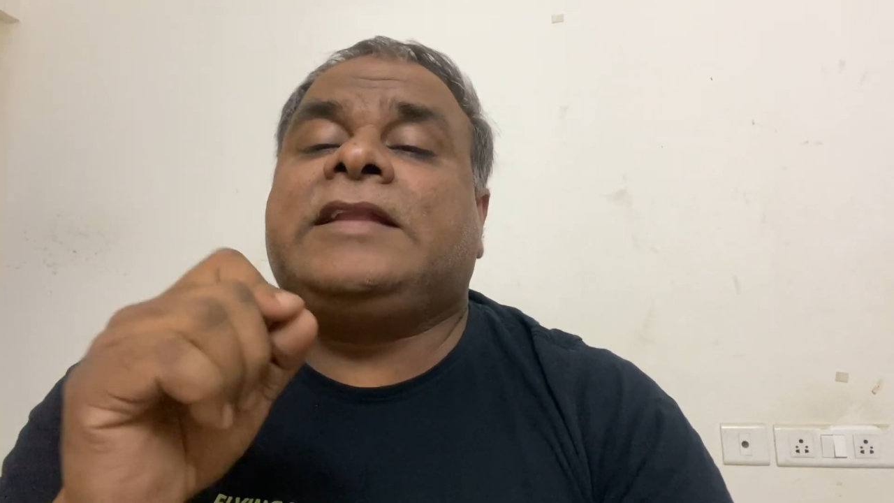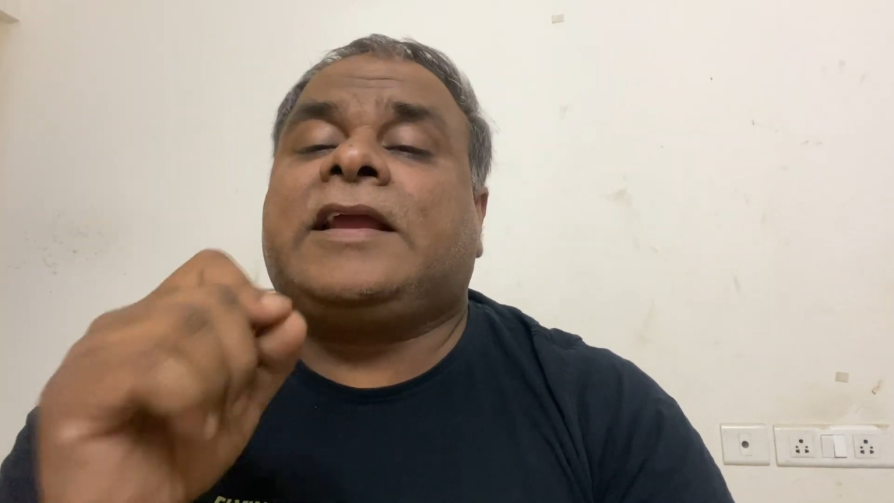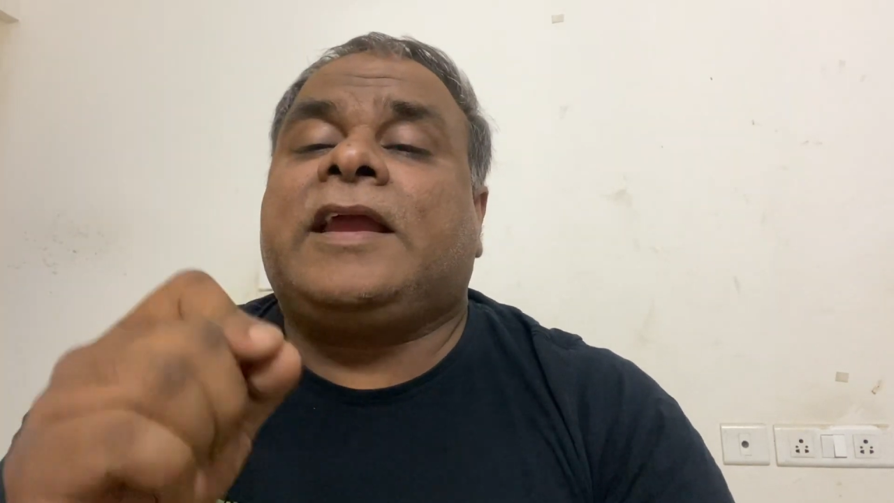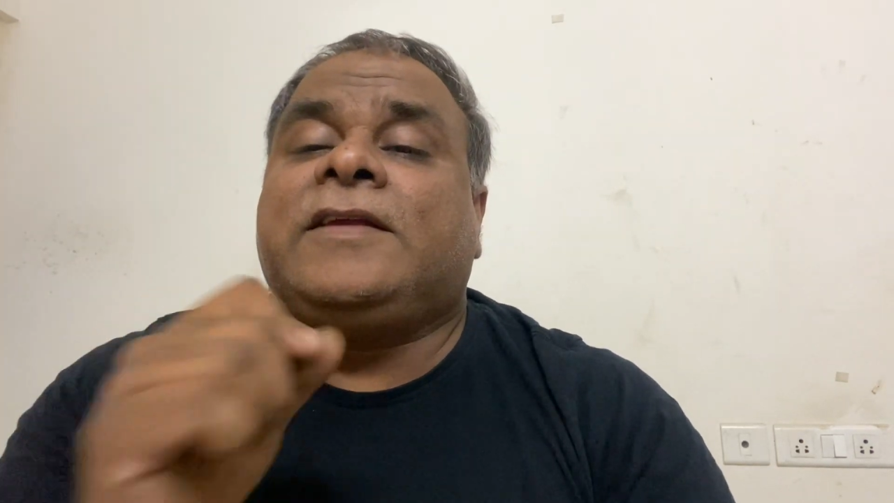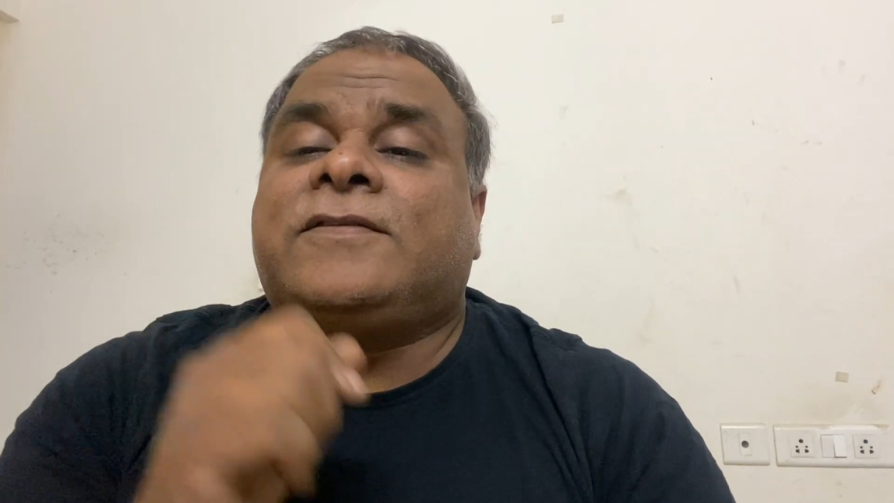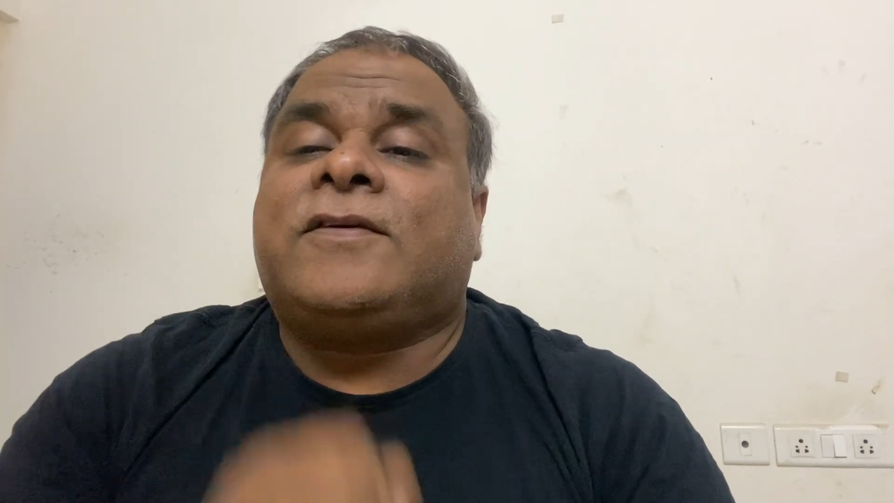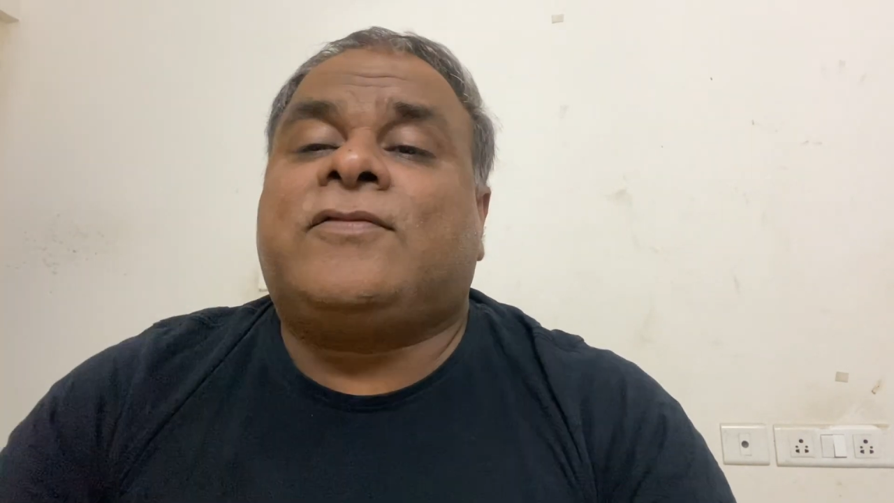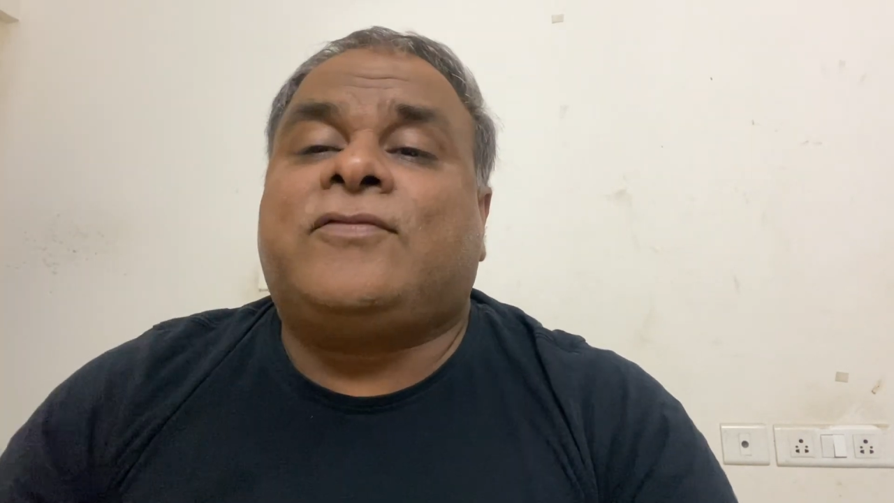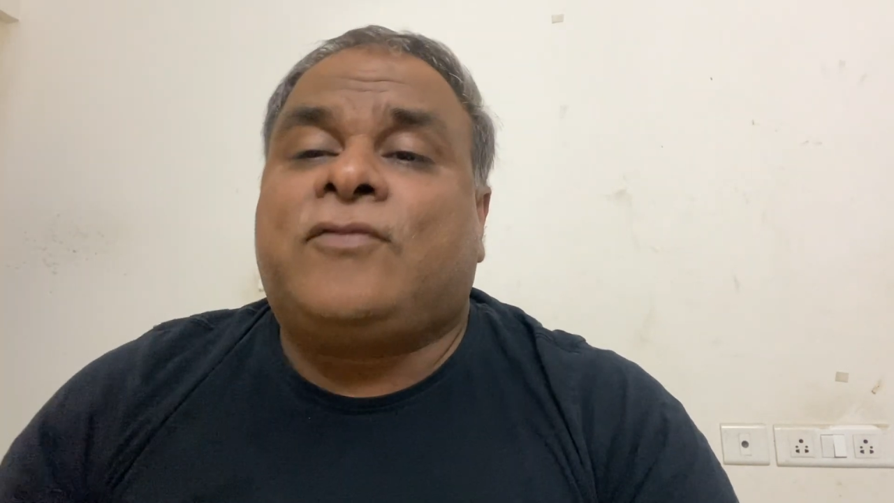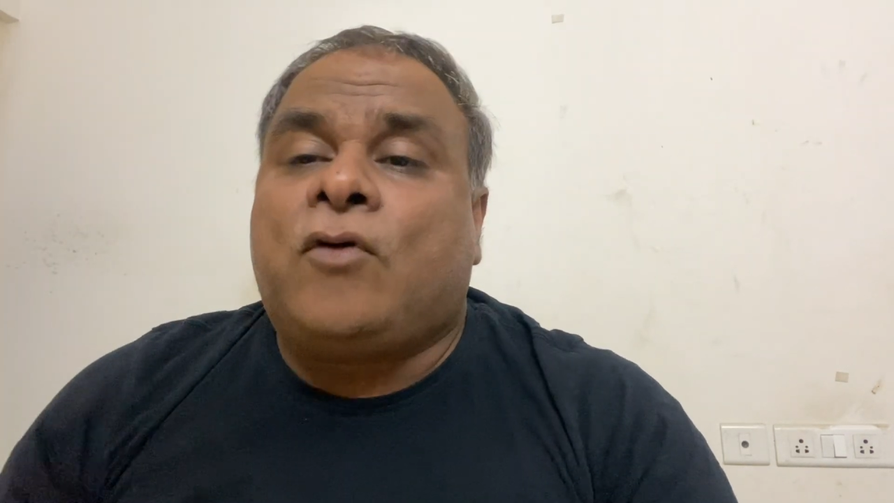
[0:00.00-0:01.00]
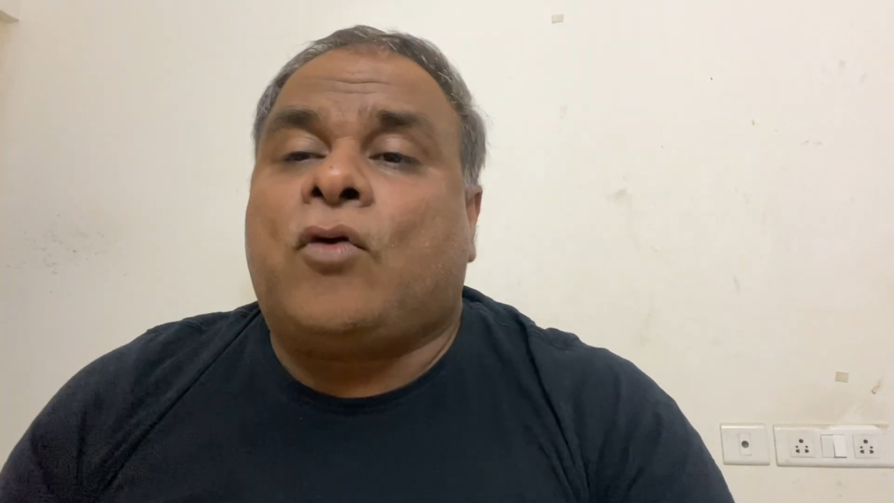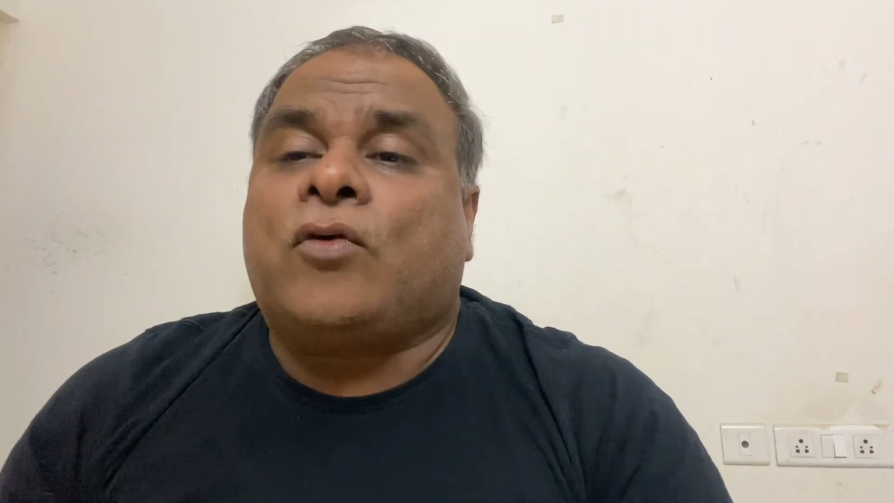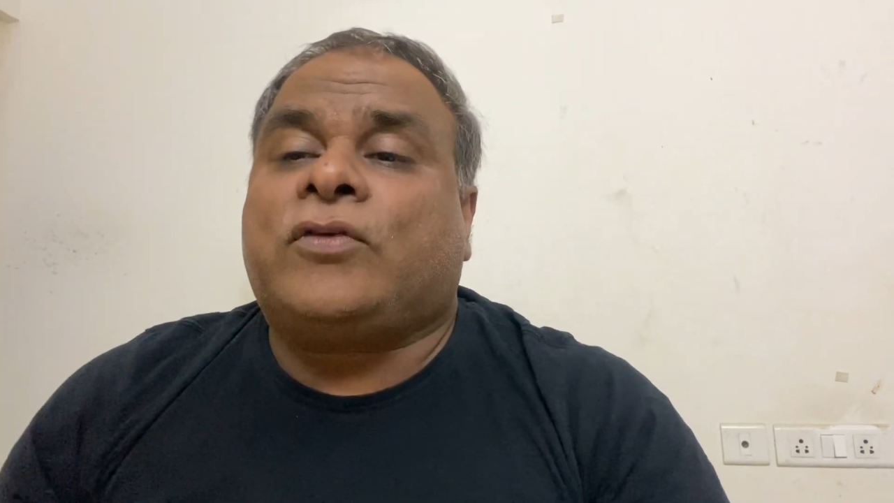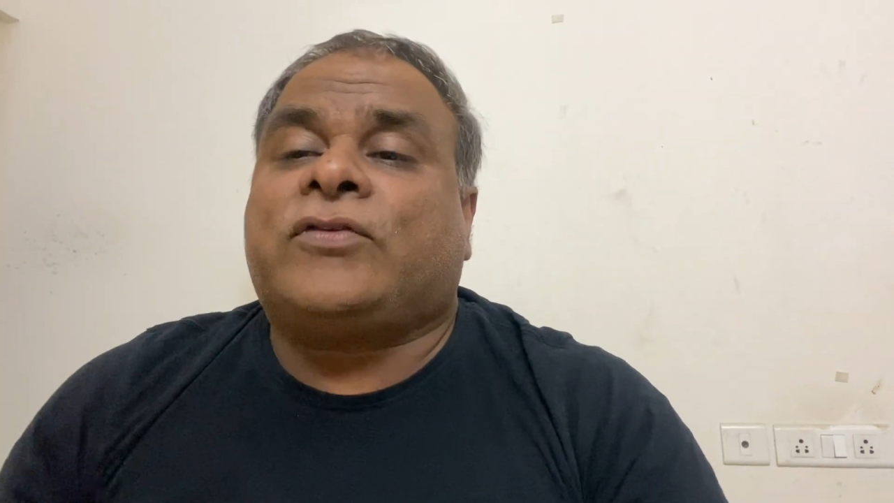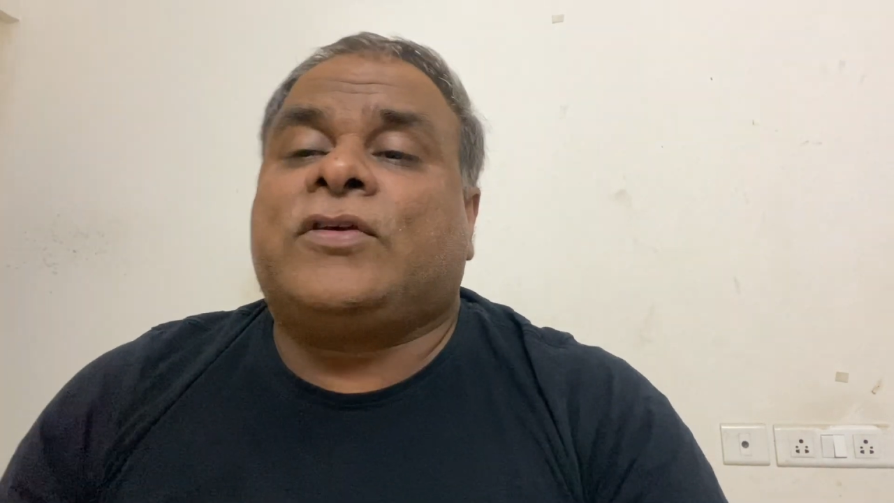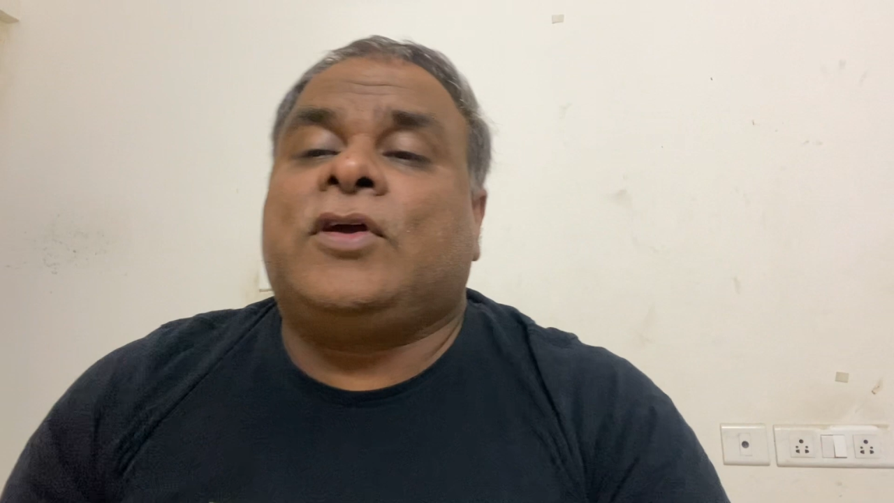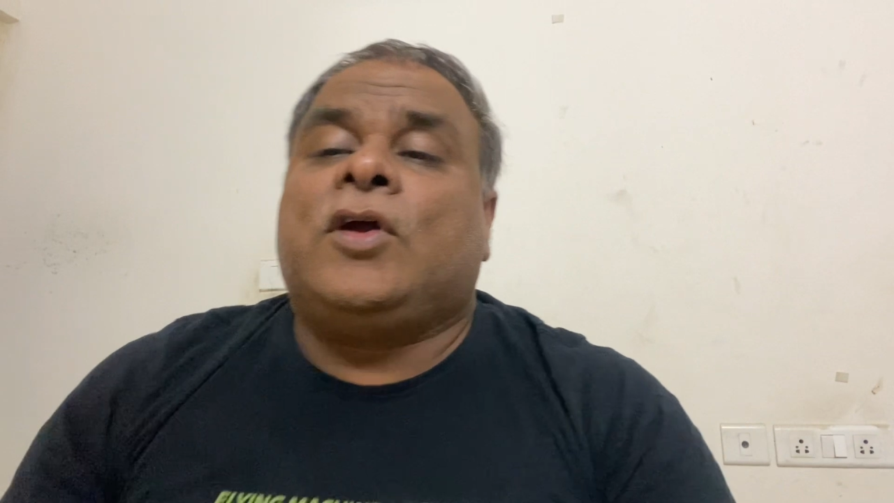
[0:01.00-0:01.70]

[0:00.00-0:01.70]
case of force,